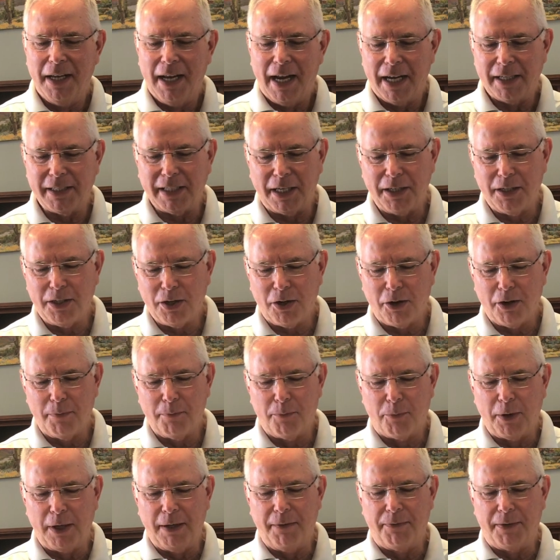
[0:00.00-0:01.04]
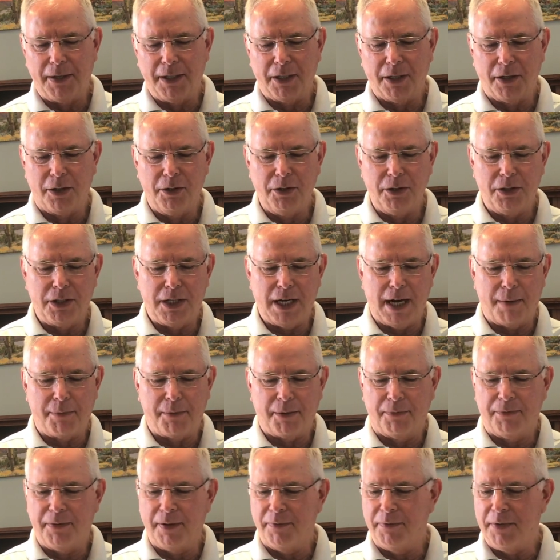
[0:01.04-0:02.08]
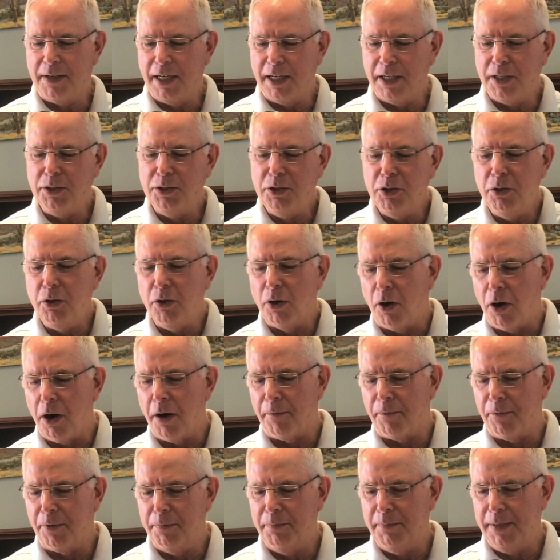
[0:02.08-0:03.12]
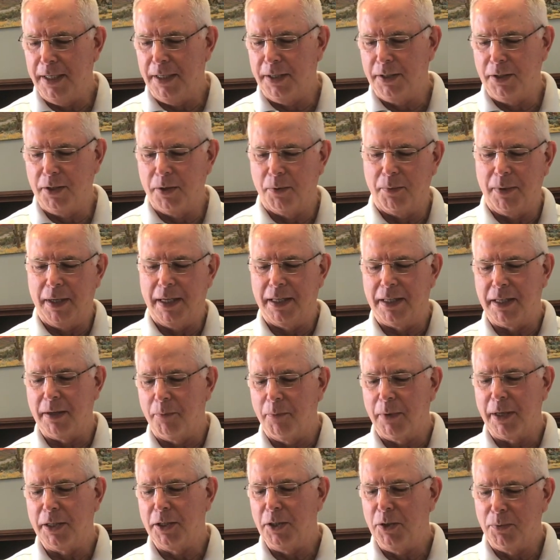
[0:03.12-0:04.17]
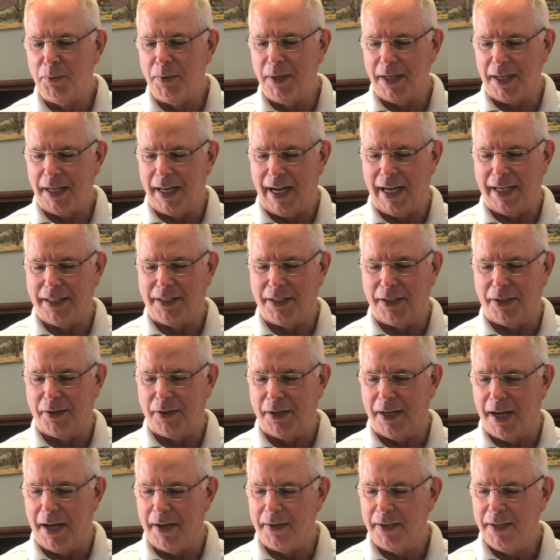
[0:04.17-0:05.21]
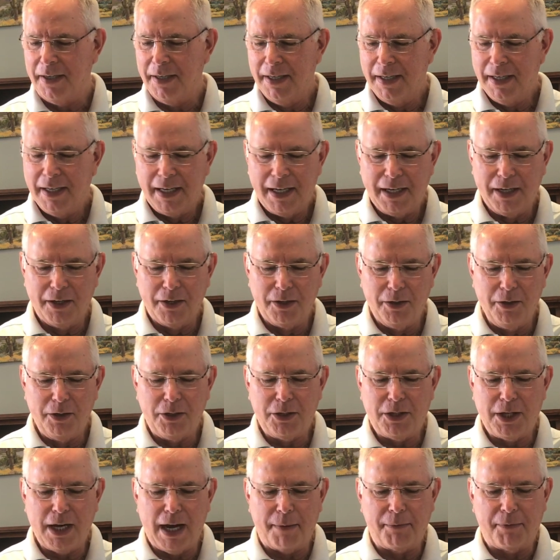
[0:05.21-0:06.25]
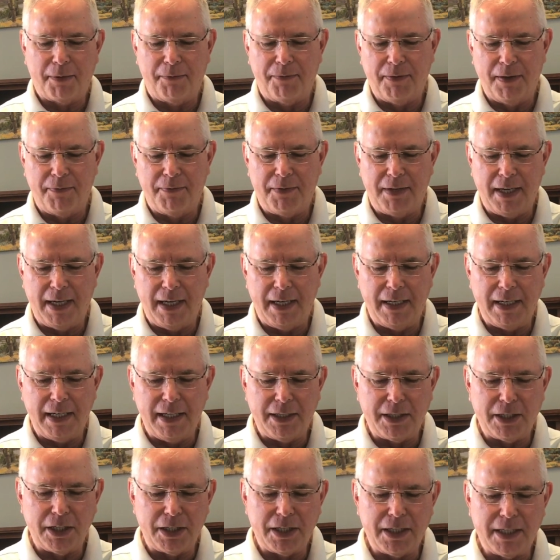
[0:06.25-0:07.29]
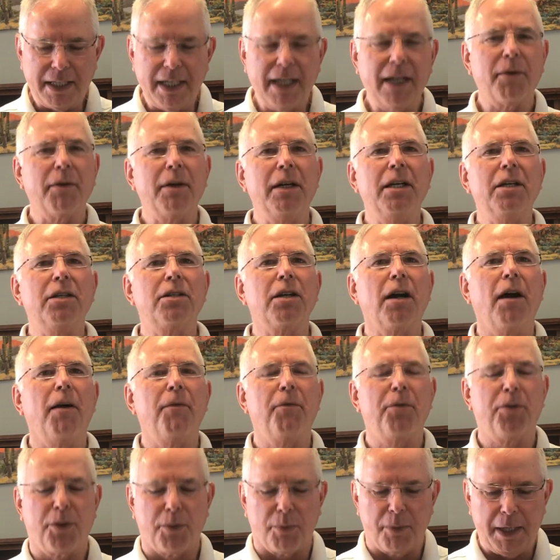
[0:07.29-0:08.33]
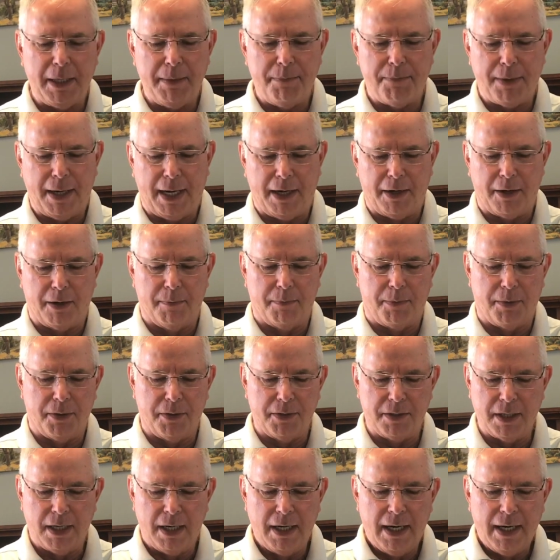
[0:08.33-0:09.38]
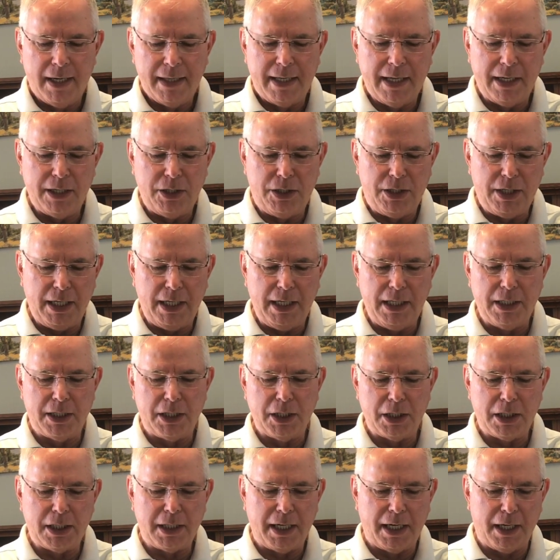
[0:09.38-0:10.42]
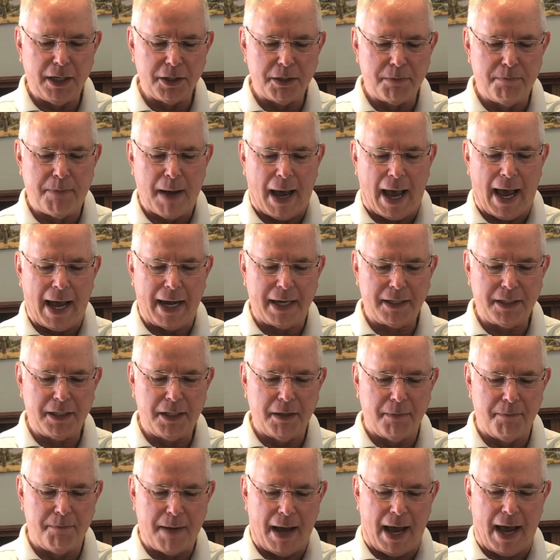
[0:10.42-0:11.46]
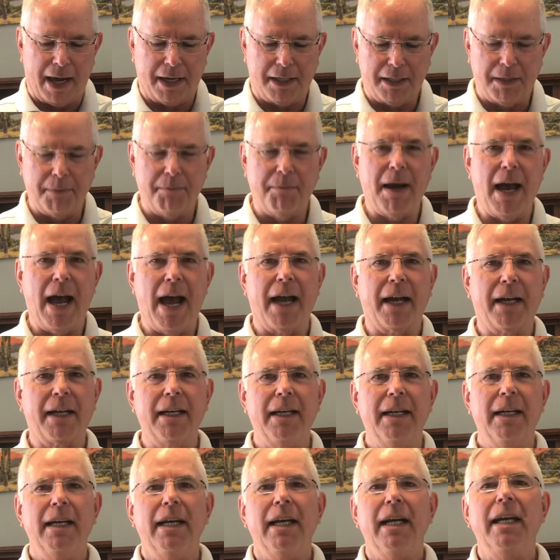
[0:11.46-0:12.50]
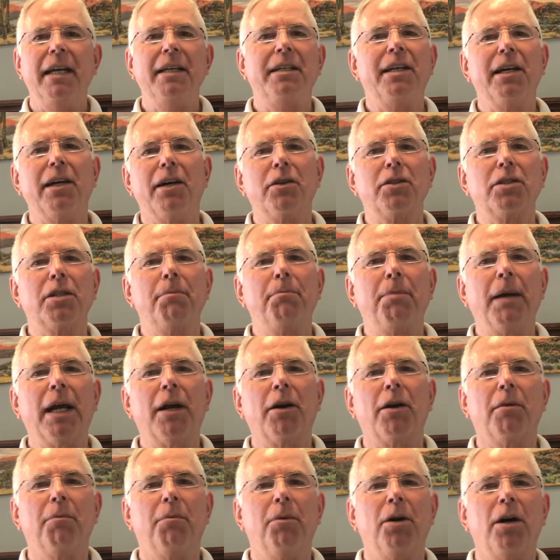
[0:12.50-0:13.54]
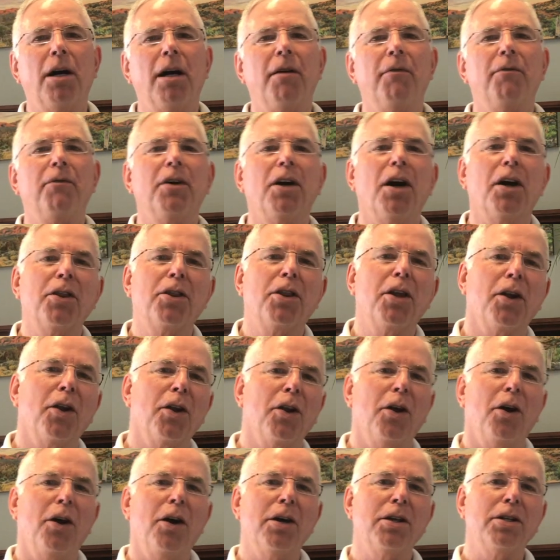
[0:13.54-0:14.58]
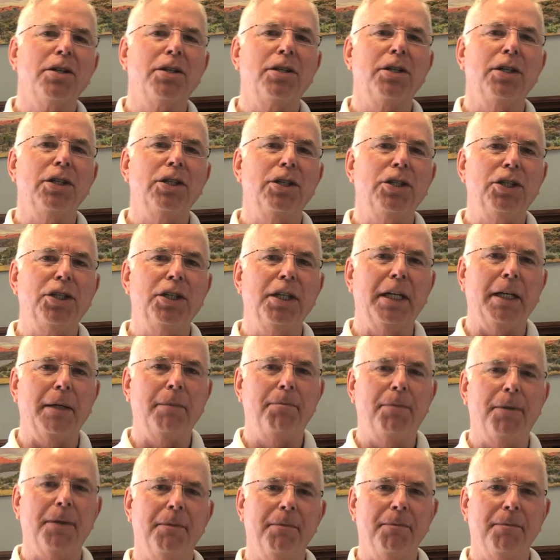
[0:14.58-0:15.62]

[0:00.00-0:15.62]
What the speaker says: As I turn briefly to Luke chapter 15, you are familiar with, whether you realize it or not, in Luke chapter 15, it's a series of three parables that Jesus tells back to back to back. He tells a parable of the lost sheep.